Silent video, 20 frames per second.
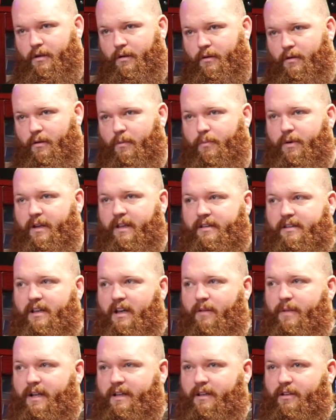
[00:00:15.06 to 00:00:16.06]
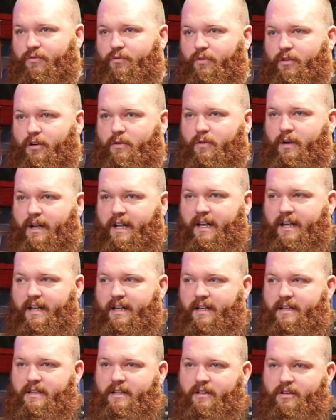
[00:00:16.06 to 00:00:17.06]
I'm going to bring this up, make this real quick and
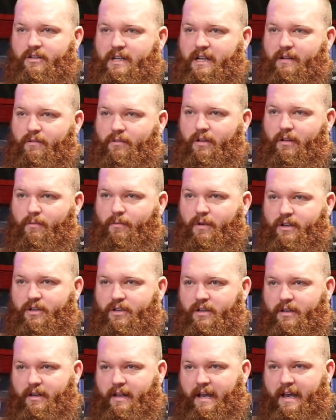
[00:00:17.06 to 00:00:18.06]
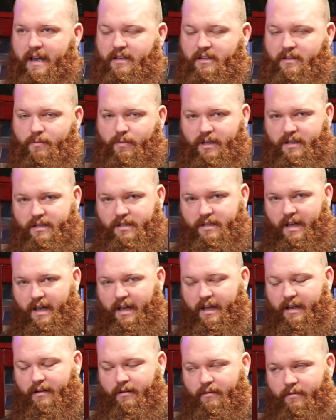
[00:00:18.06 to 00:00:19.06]
easy. There's not really much that has to be
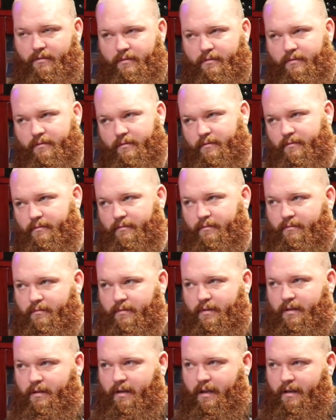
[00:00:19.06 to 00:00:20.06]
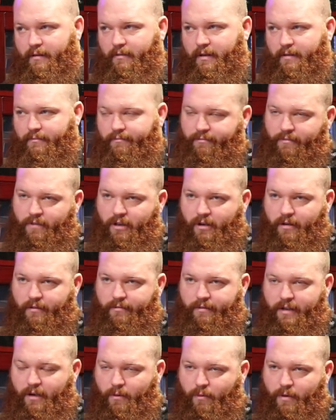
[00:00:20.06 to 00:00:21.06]
said, and
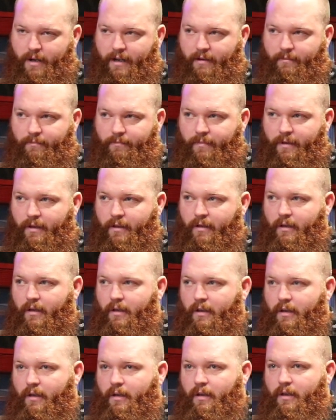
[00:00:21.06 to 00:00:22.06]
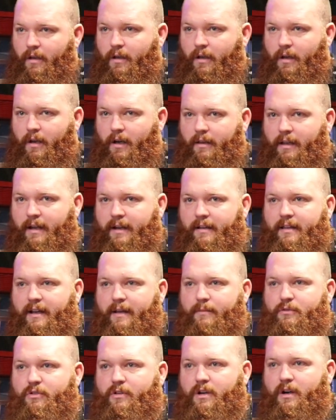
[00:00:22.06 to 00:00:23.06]
in a way. A lot of
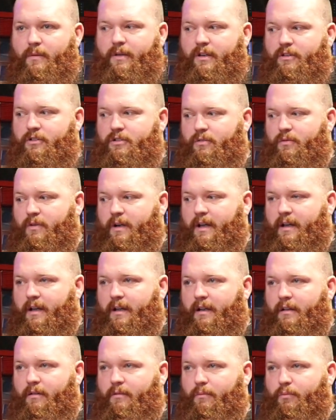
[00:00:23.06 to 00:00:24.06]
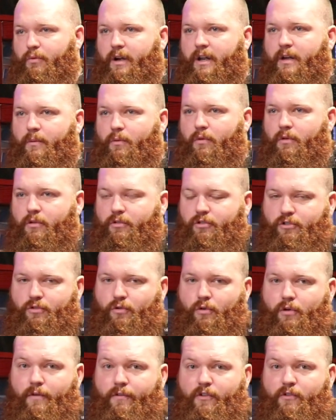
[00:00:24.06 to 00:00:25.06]
times you come into a brick and mortar
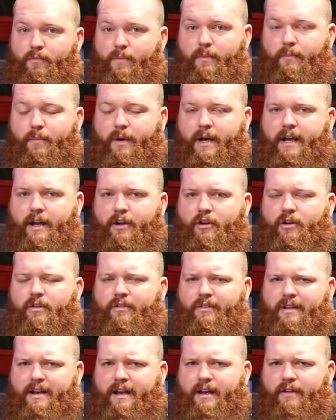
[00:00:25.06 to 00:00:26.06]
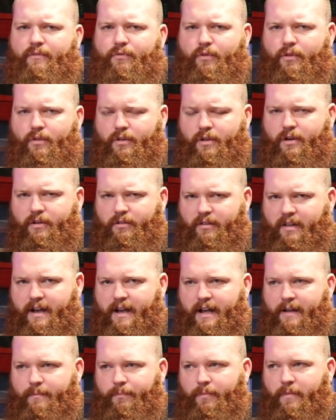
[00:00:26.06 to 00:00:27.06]
store, if you've been buying online for a long
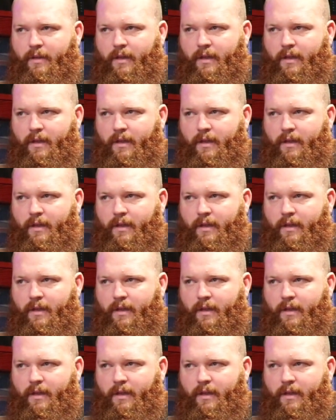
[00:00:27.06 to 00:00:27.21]
time,